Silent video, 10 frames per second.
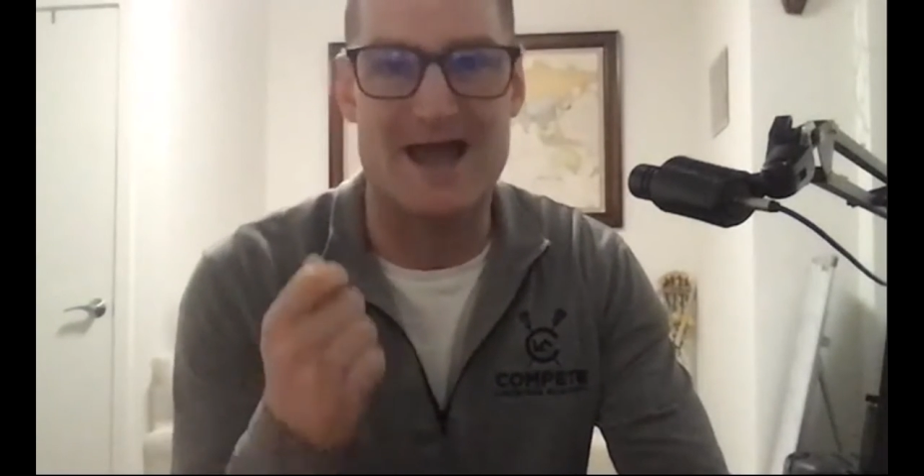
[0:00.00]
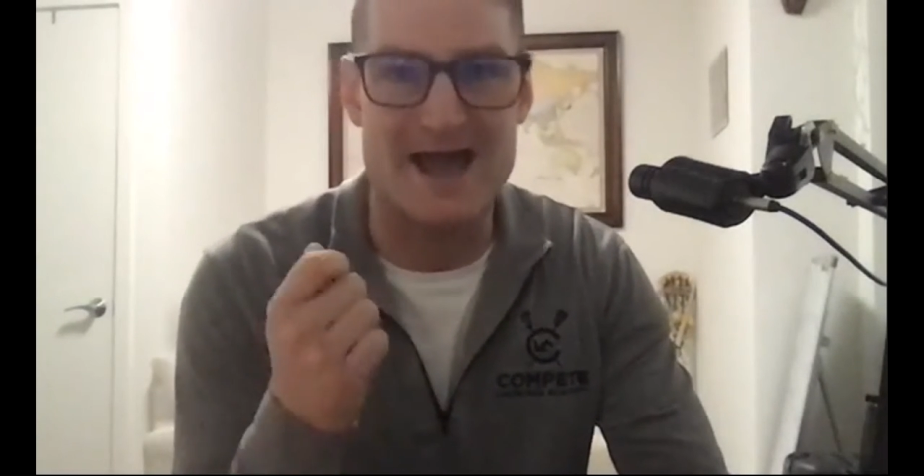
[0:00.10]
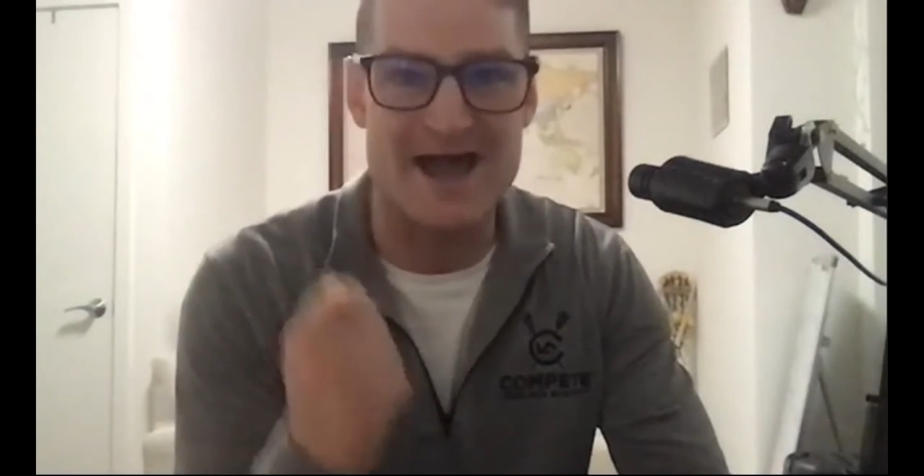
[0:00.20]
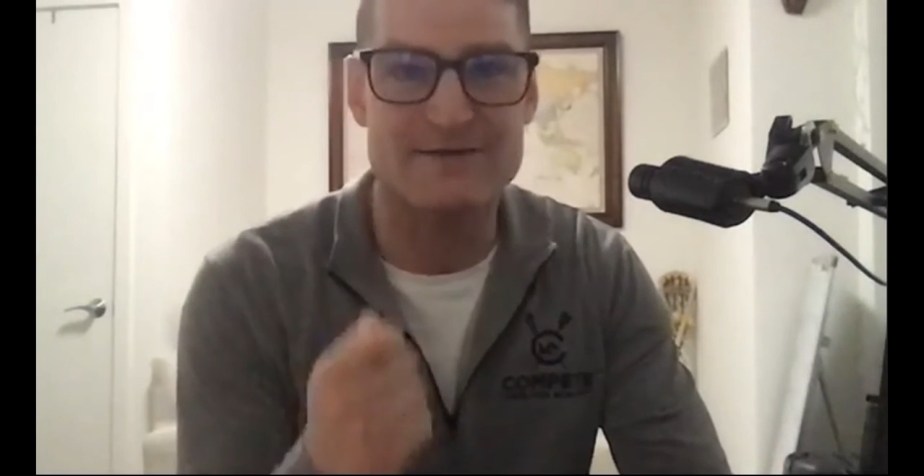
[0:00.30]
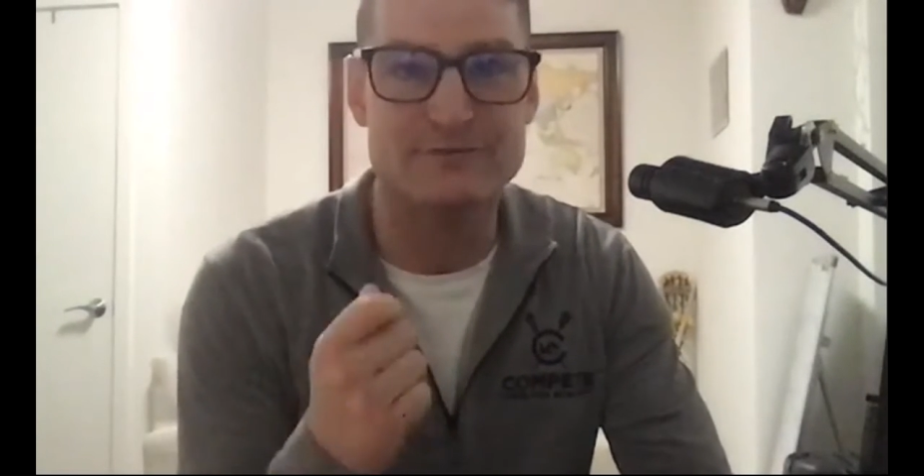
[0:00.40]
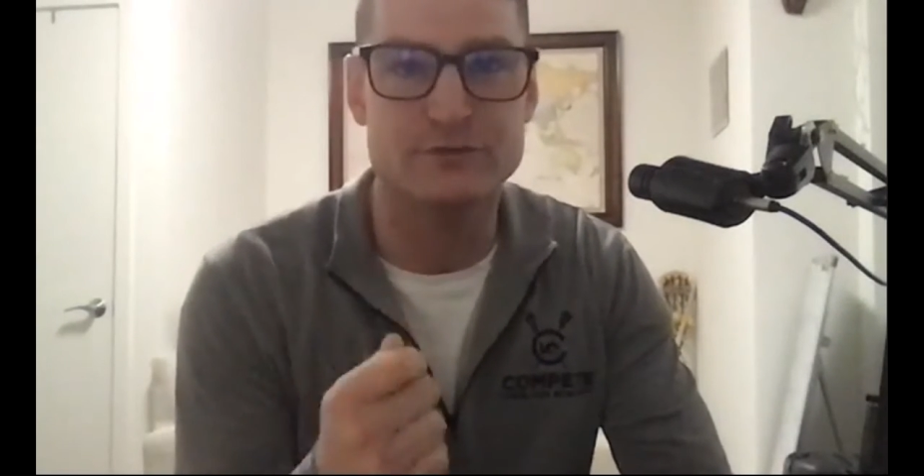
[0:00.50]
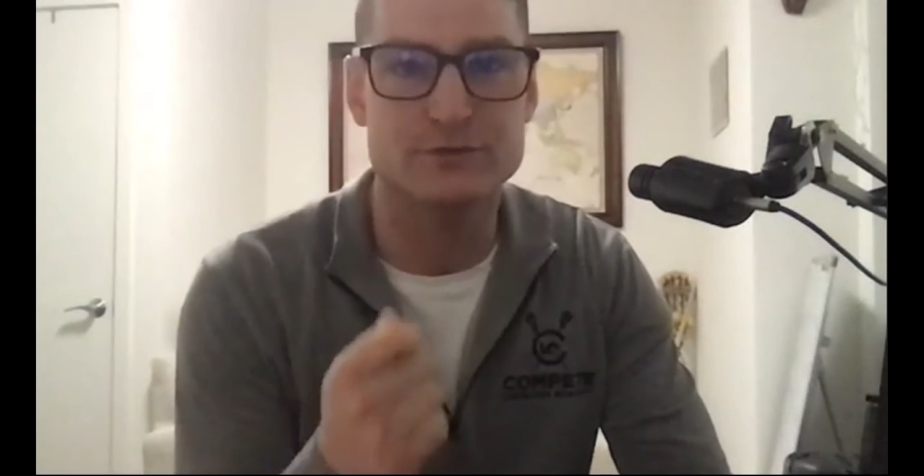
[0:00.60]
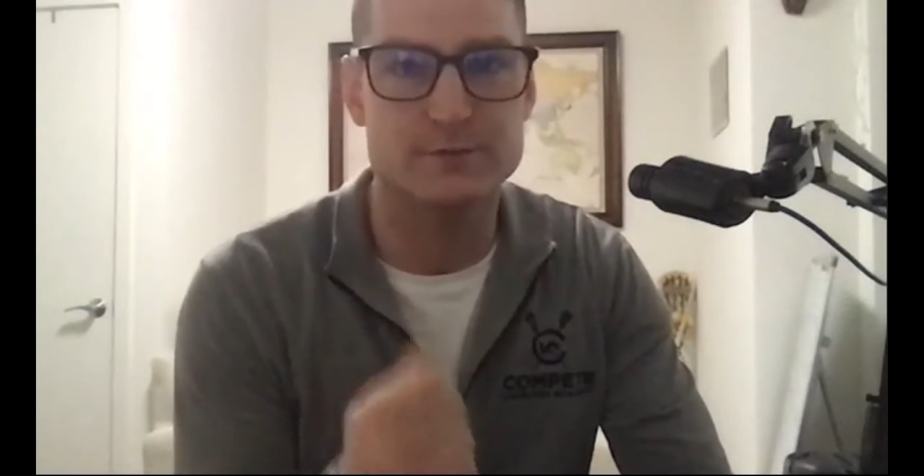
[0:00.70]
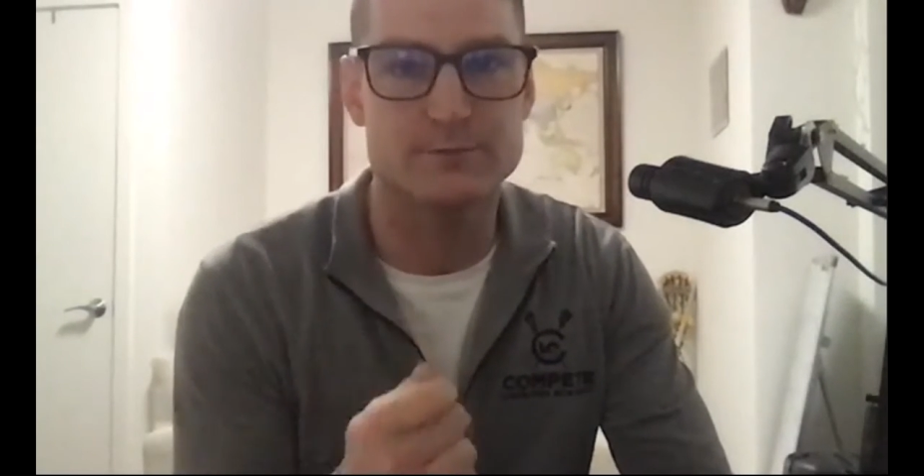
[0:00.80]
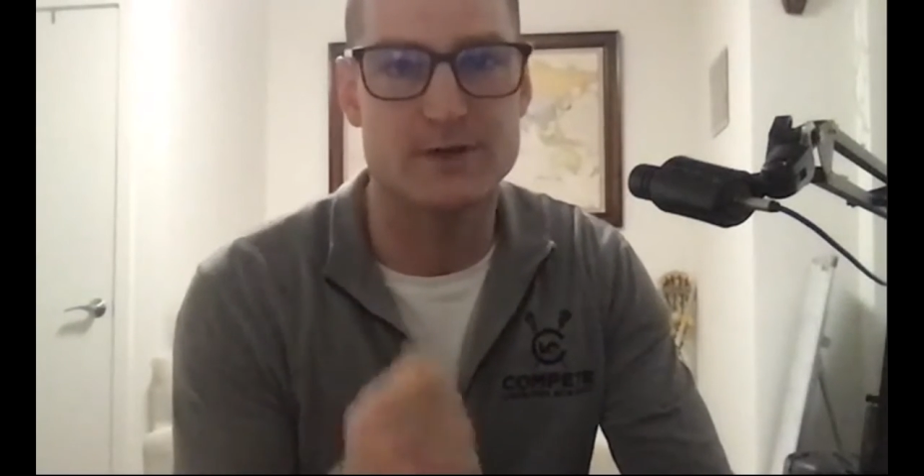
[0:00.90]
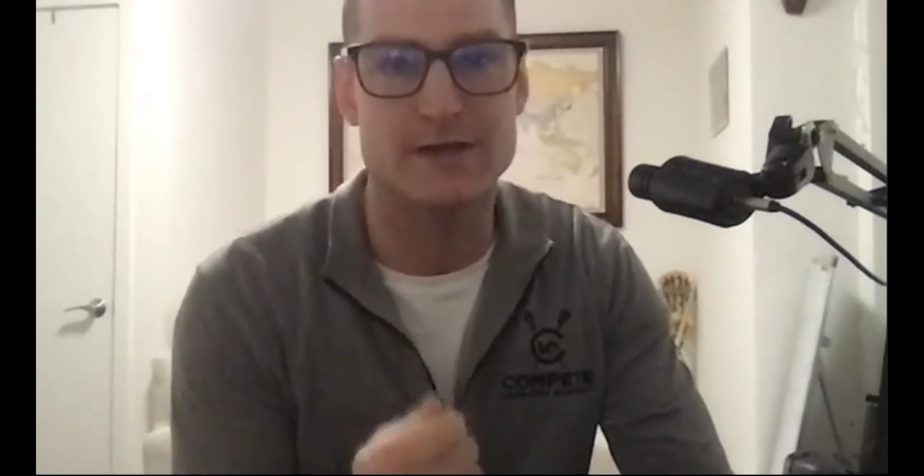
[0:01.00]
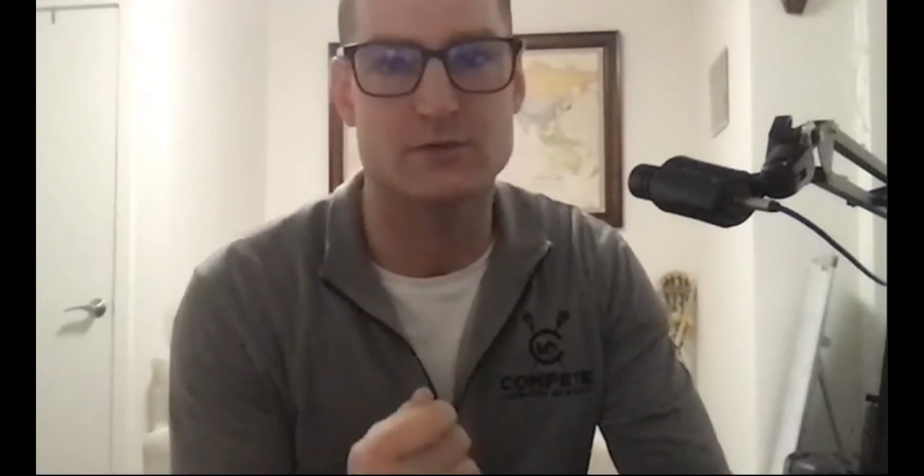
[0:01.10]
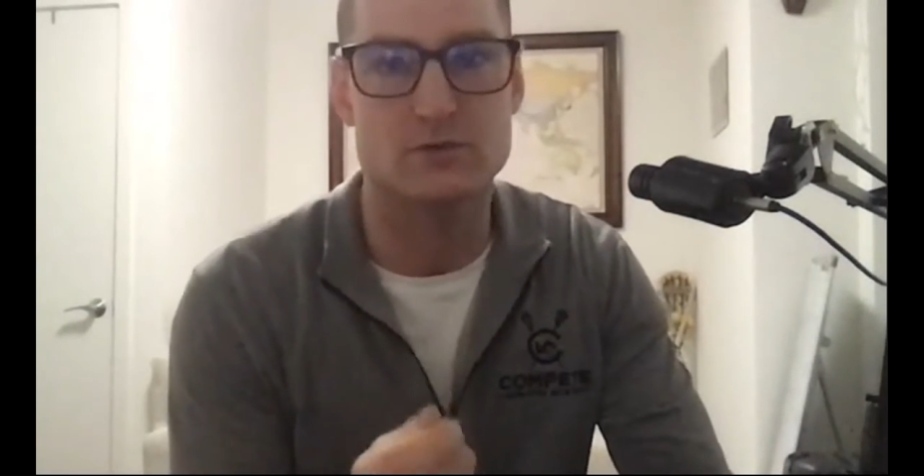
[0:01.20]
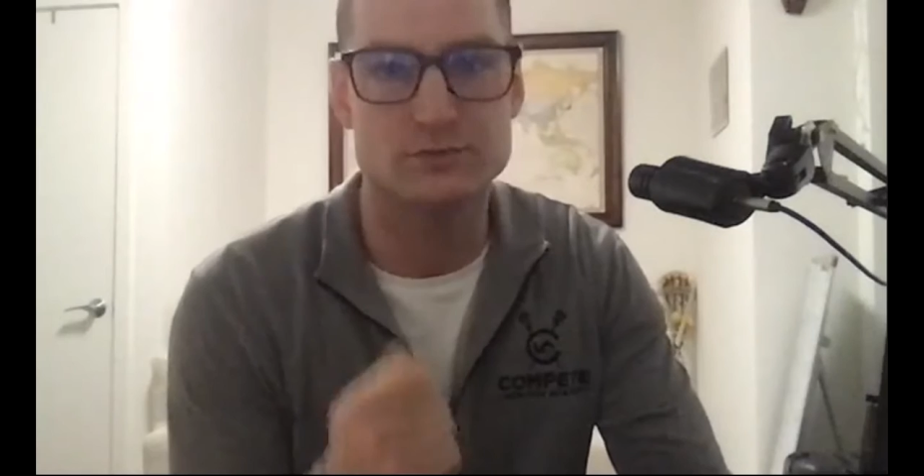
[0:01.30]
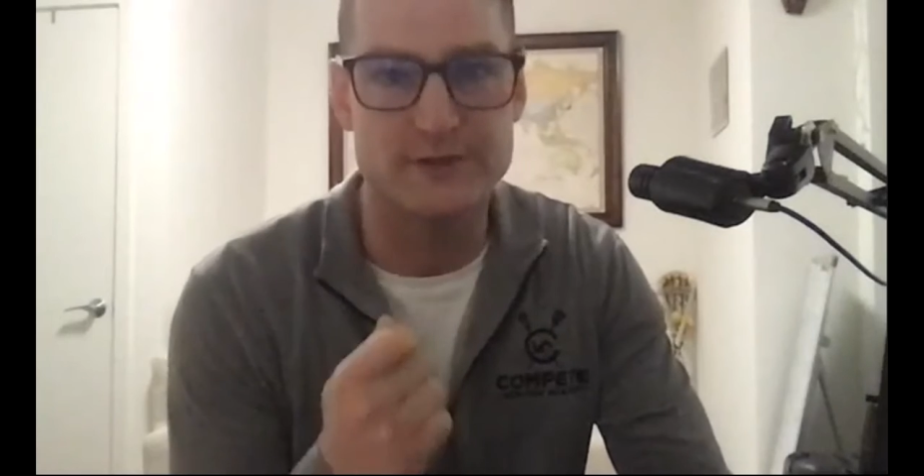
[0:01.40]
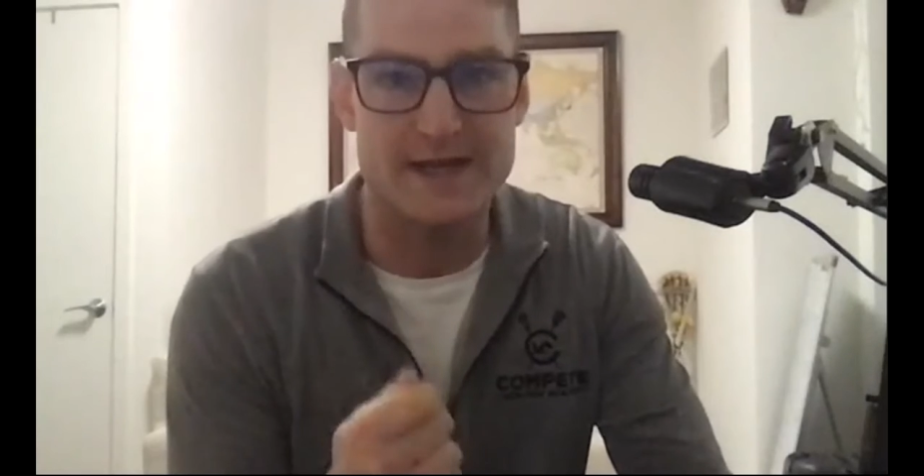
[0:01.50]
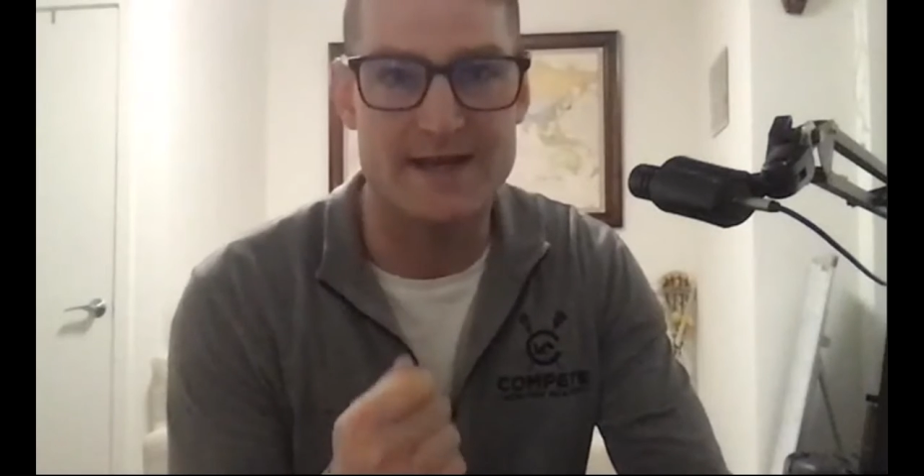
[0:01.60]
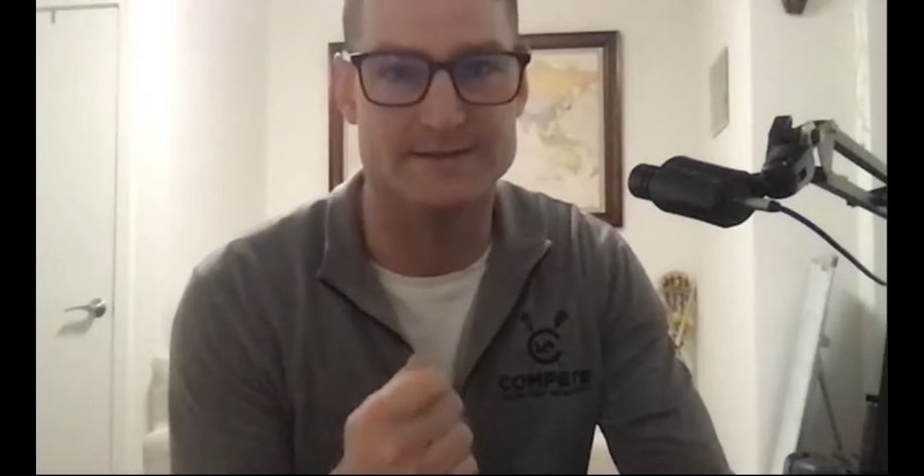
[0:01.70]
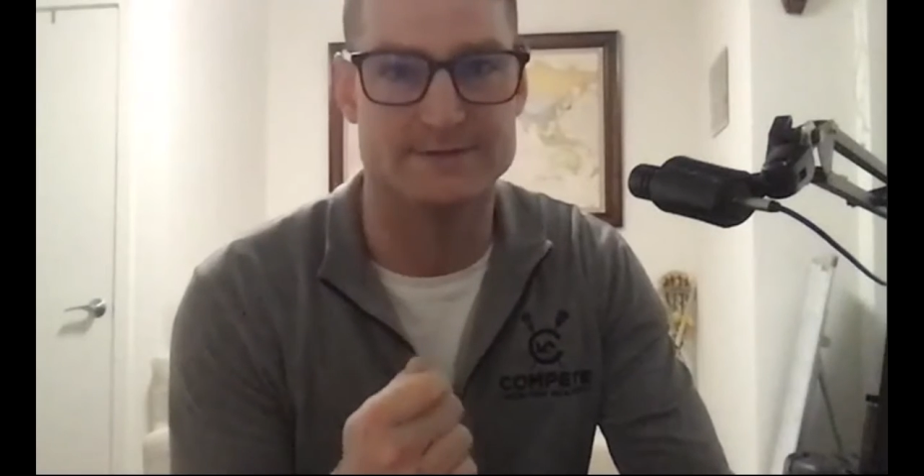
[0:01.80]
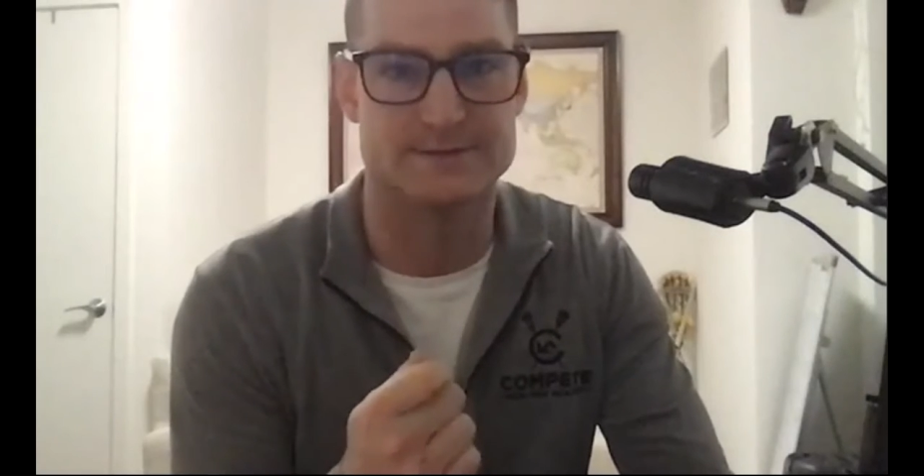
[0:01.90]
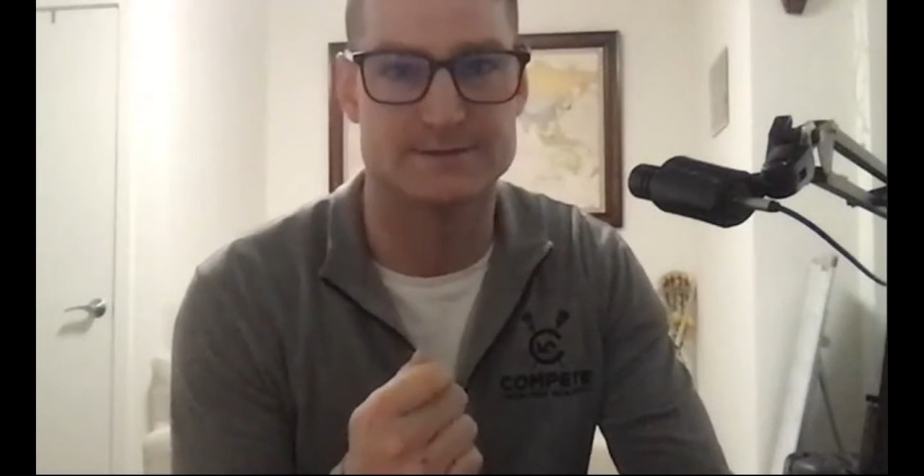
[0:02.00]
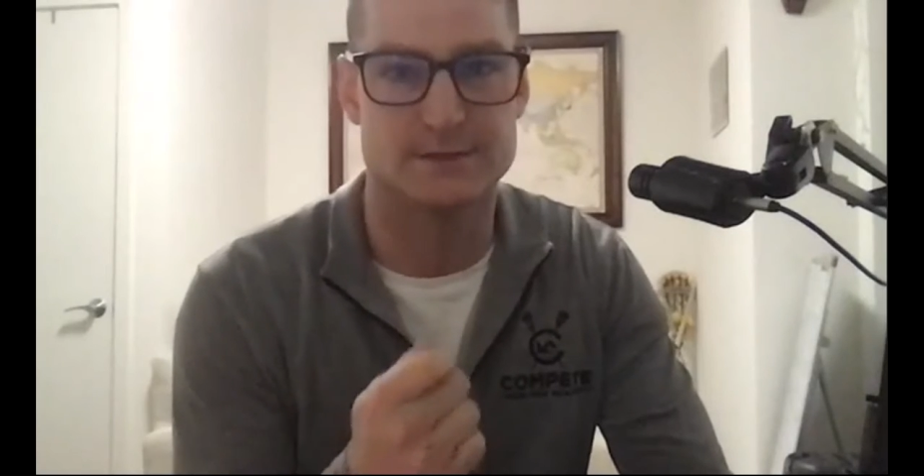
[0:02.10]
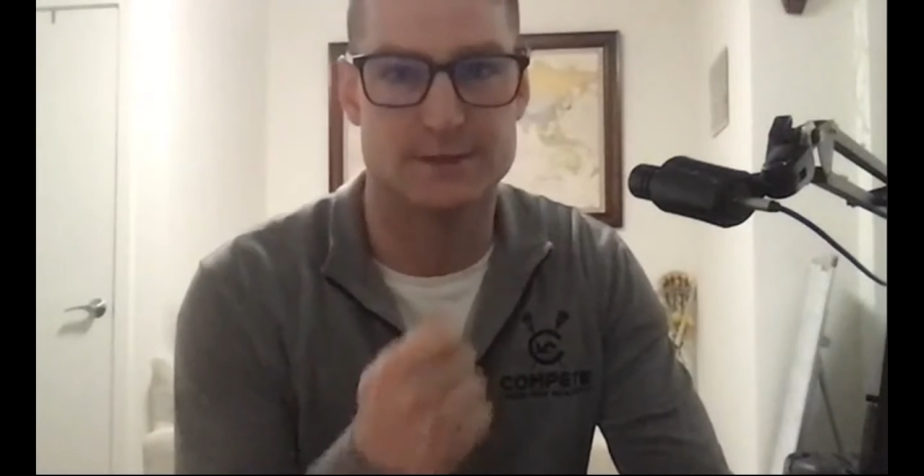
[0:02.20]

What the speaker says: after the breath hold ends,